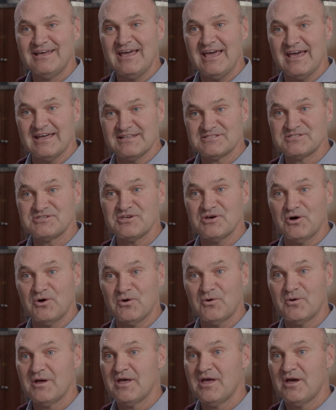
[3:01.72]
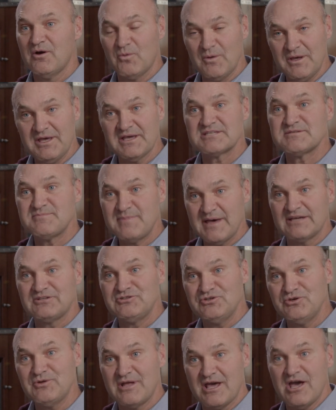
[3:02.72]
and so we
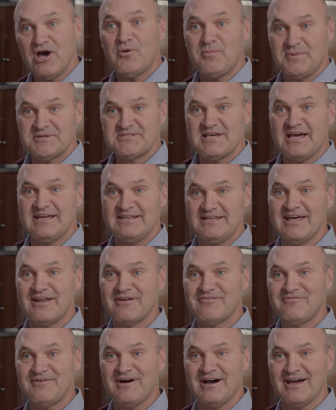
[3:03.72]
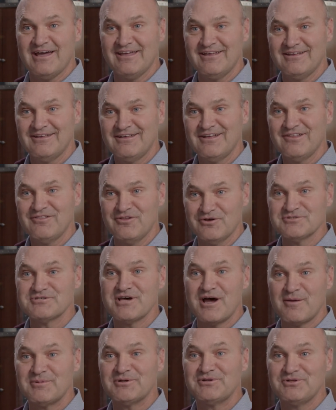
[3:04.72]
expect you to help us identify those
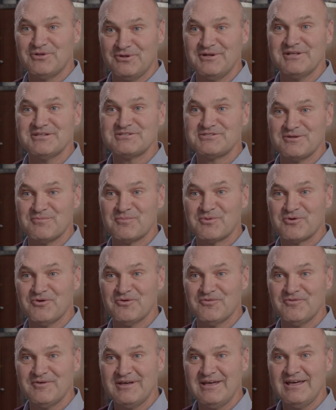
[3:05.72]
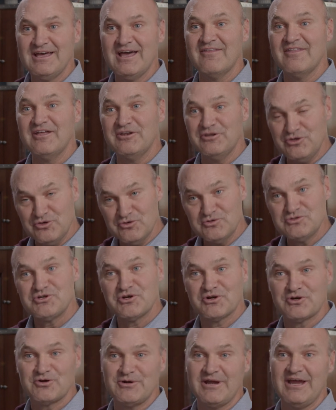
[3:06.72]
opportunities to improve, and then use
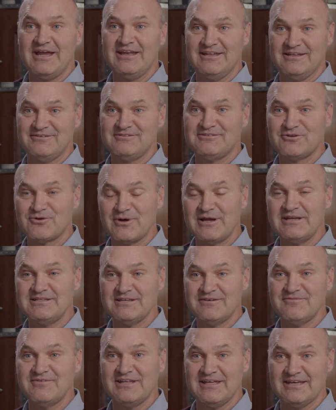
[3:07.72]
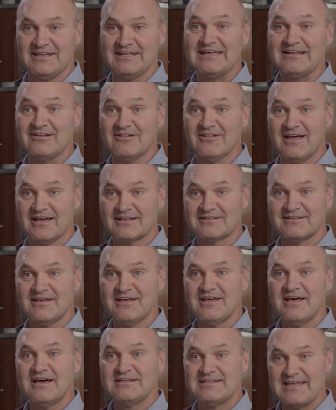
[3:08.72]
your creativity and intellect
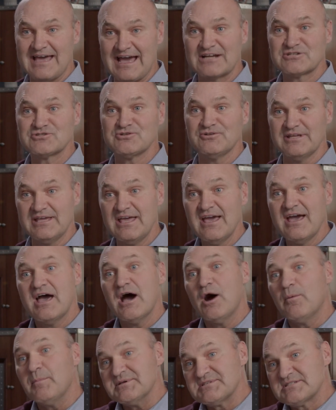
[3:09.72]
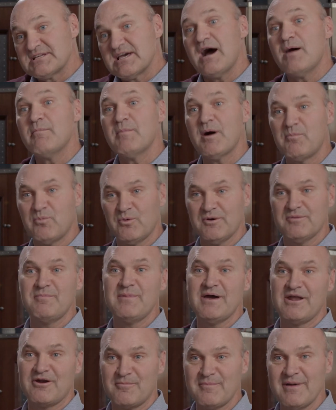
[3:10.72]
to actually help us come up with
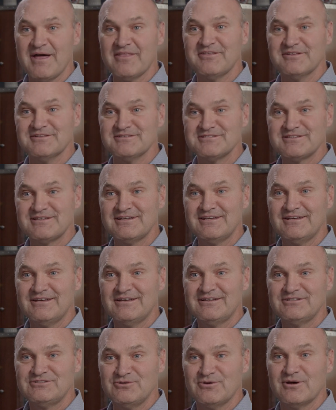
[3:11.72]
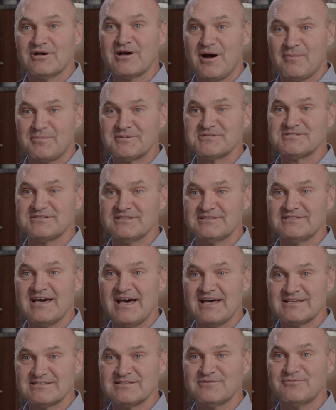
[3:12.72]
better methods to accomplish the
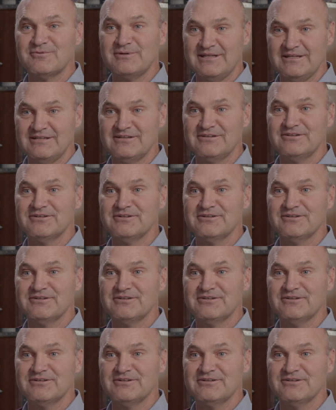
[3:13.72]
task that we need to